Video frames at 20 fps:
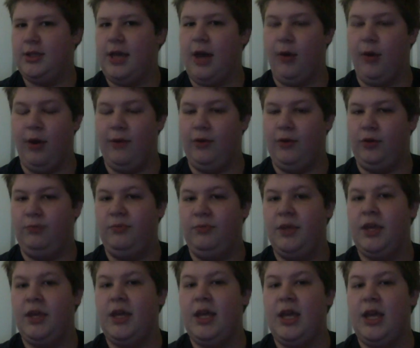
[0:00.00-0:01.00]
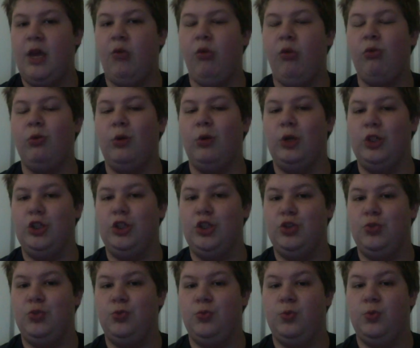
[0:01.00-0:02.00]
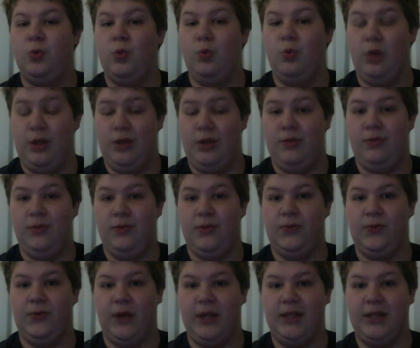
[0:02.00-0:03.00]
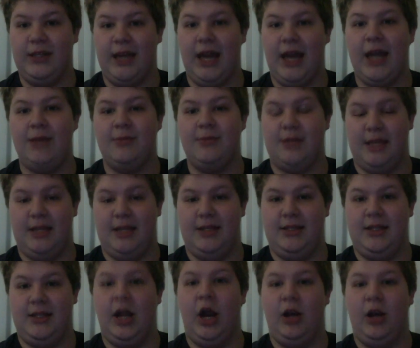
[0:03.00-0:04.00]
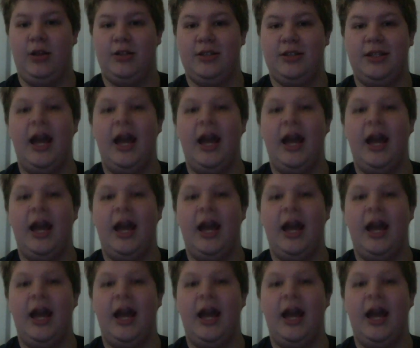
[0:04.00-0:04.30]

However, it rewards you with fun times, and stars.